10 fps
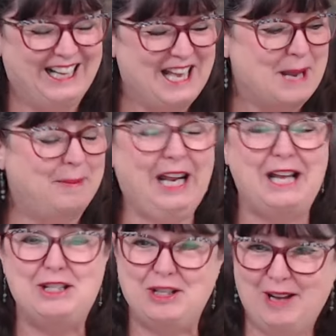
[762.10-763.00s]
But I
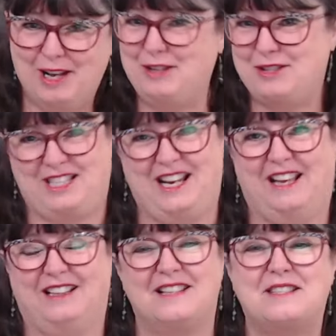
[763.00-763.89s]
do
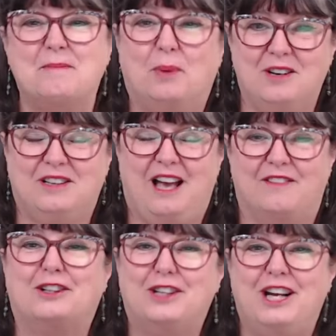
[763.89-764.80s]
understand that it's important to have a
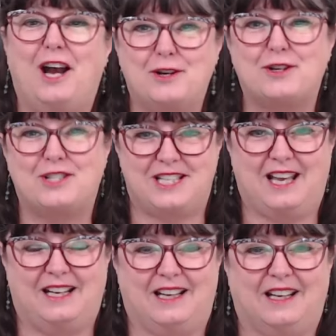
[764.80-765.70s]
good
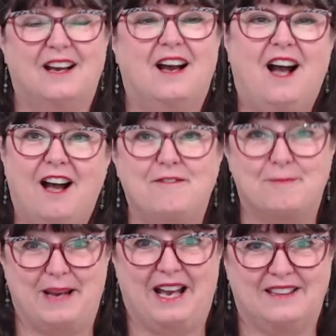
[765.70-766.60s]
understanding of
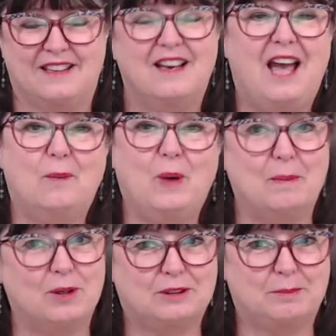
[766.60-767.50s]
math and what
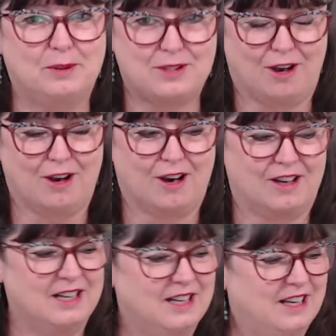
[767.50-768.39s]
multiples are
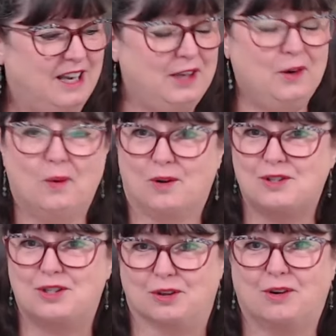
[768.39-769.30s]
in order
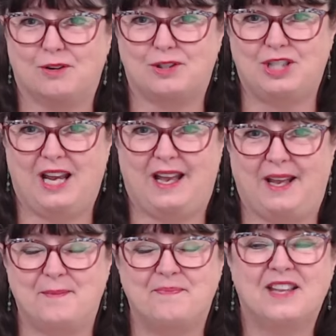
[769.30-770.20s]
to
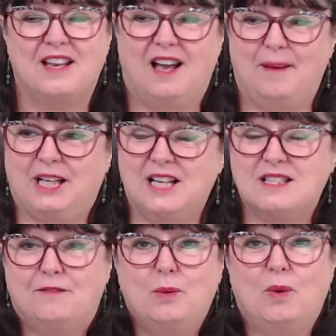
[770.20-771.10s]
crochet. Uh, because
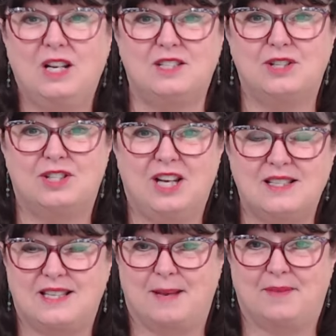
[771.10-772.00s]
if you want to adjust
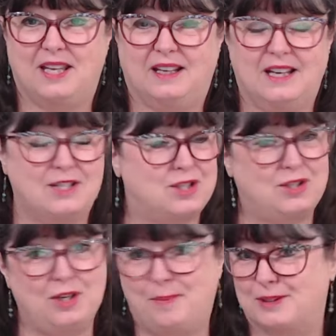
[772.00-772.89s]
something, it's
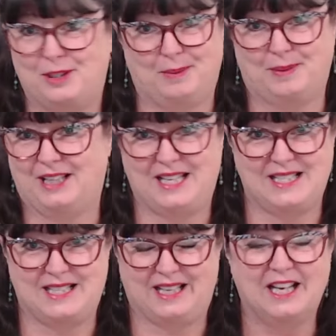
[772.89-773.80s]
super duper
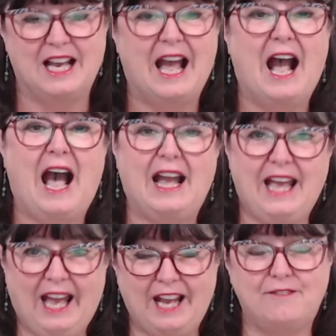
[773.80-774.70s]
easy. I
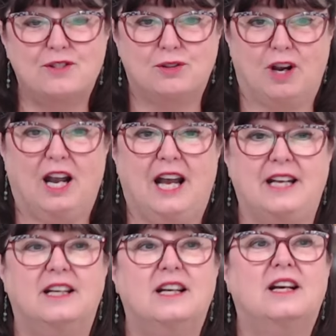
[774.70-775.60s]
have
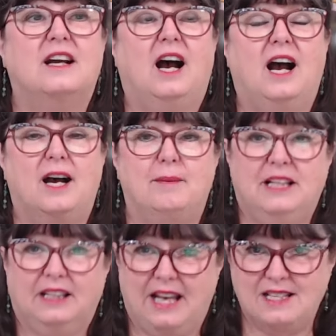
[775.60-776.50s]
tried um, in
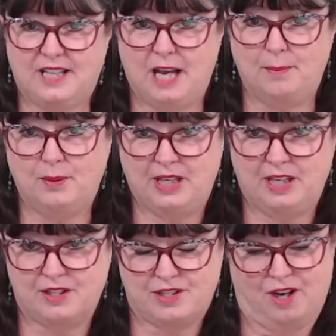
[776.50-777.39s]
the last couple
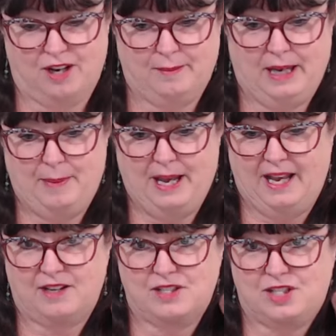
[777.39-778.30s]
years on my
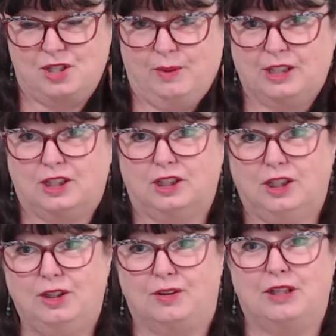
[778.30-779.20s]
patterns to
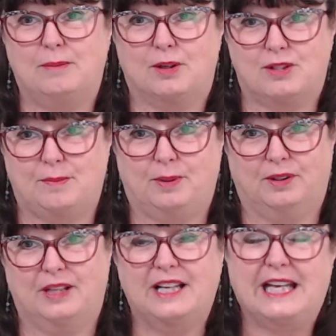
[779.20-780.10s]
include the
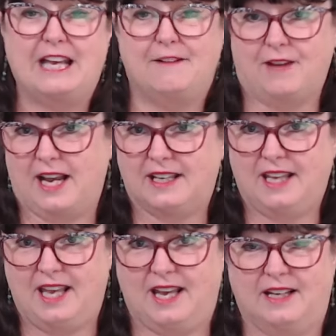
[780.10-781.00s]
multiple if I
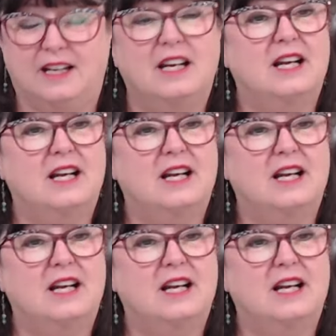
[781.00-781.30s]
can.